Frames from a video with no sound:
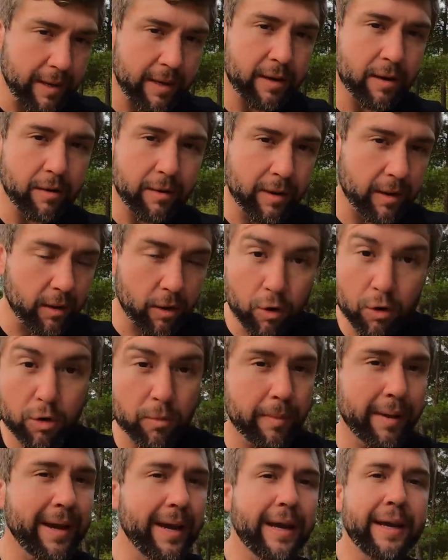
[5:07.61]
you know, in a
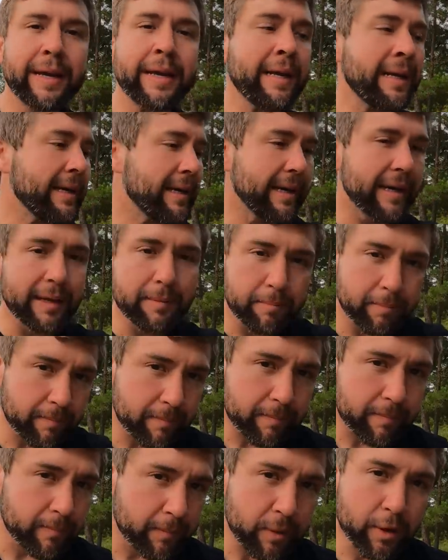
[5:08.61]
local bank, in
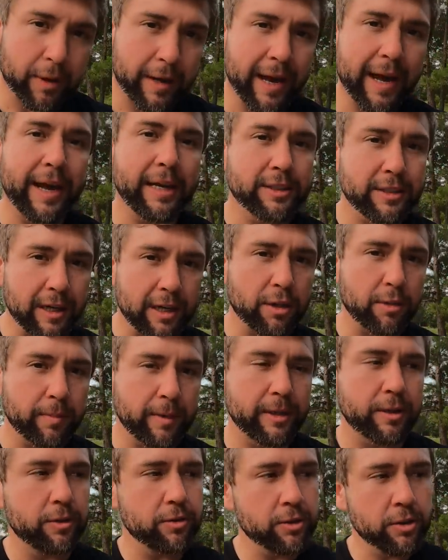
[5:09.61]
pure cash, dollar
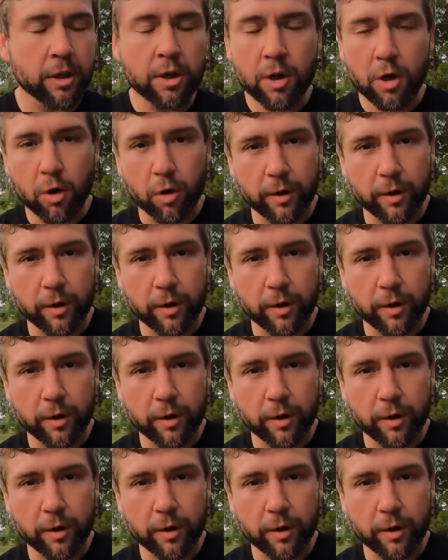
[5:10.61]
bills,